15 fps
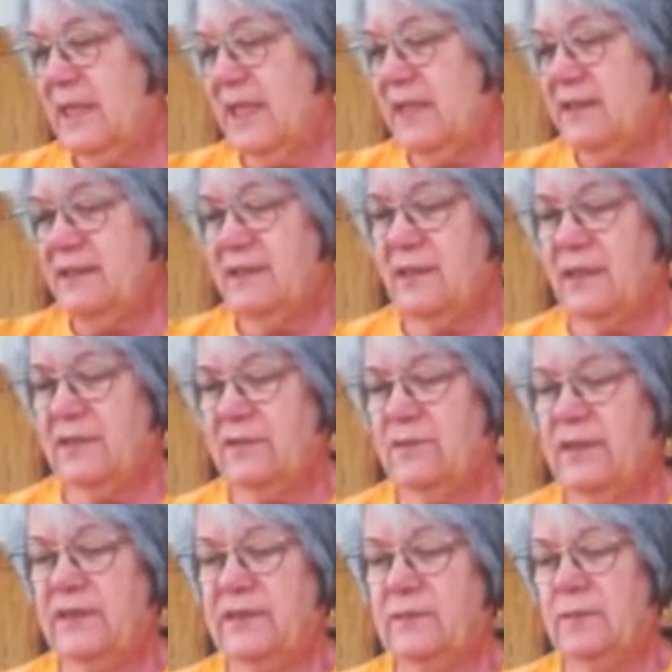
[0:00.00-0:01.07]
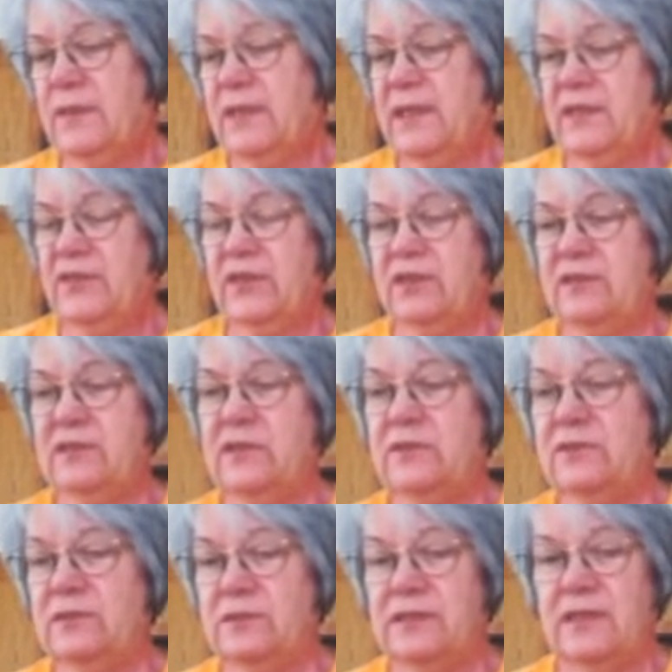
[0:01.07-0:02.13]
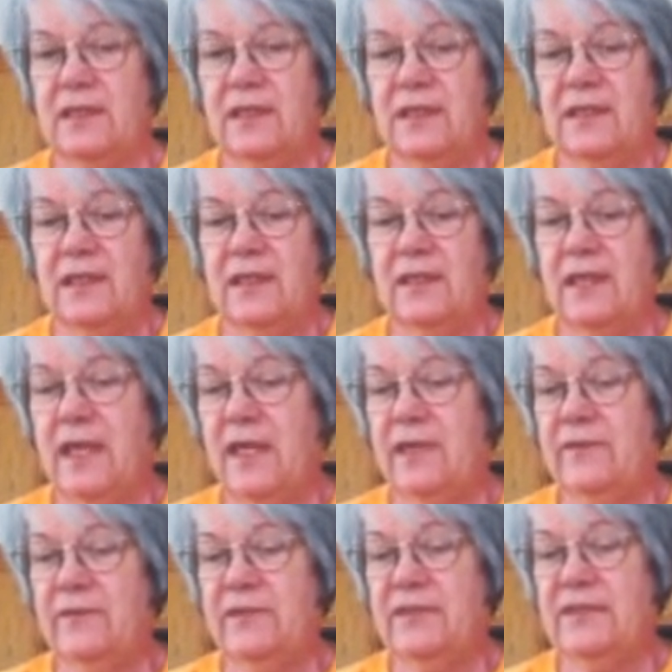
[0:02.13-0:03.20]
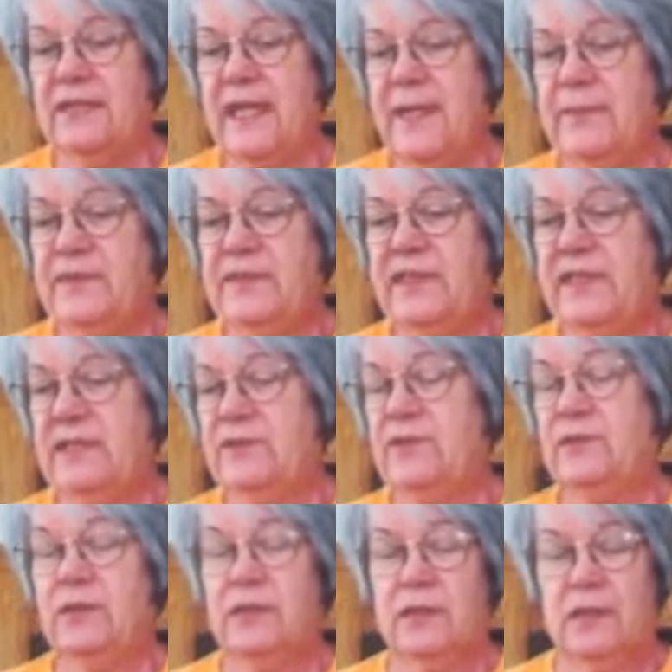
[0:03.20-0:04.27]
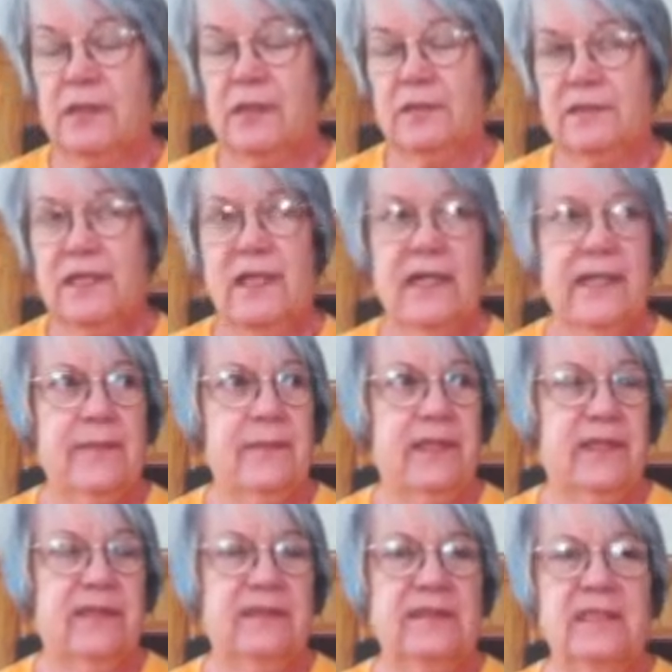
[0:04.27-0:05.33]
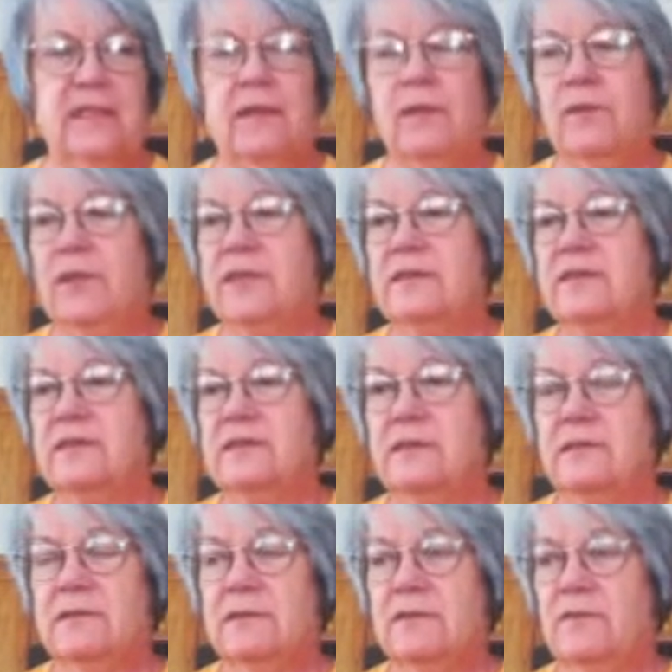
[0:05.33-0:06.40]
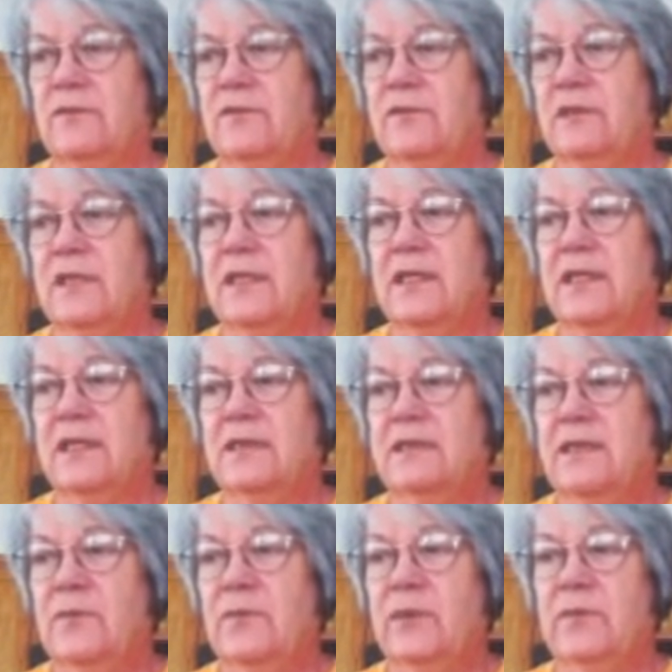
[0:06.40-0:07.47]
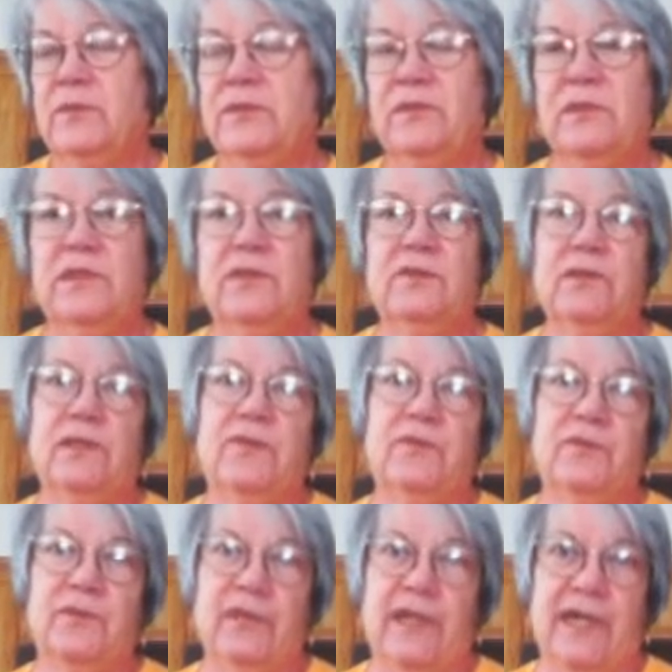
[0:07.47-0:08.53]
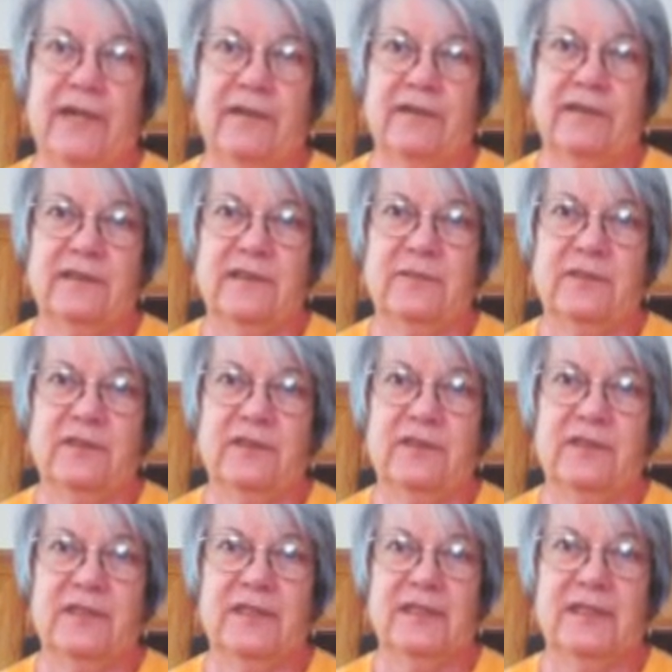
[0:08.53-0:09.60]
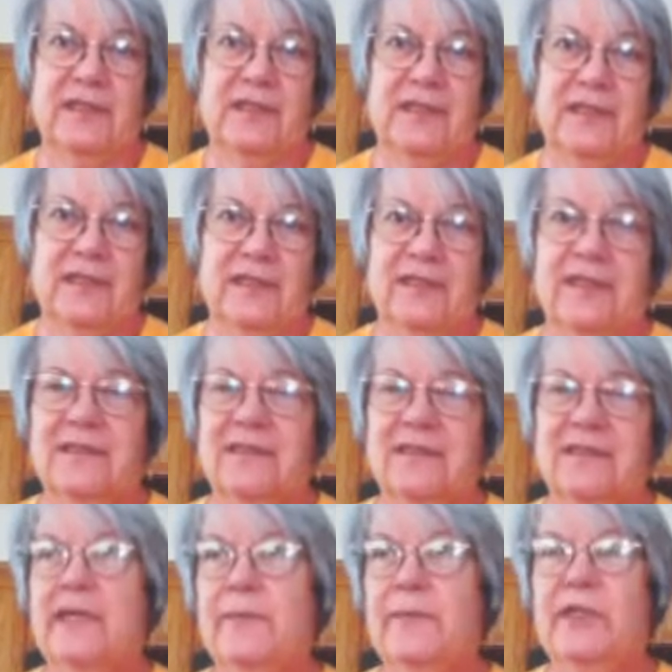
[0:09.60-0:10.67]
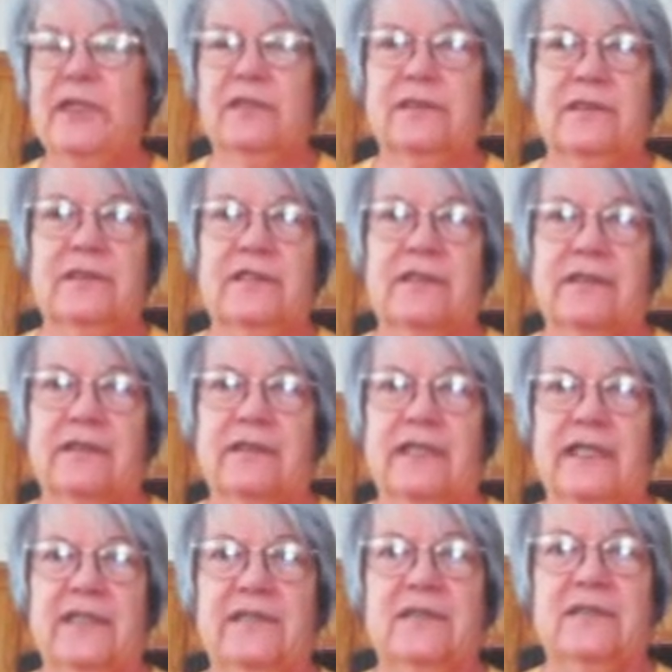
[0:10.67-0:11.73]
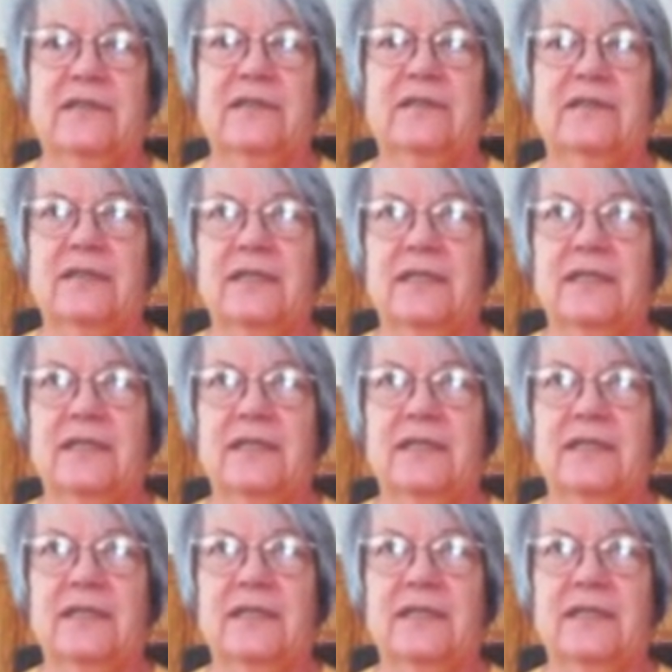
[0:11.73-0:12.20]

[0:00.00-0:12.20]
Spaghetti sauce recipe. It just used a lot of steps, and it took a long time because he always cooked it for somewhere between 3 and 4 hours. I'm sure Grandma cooked it all day too.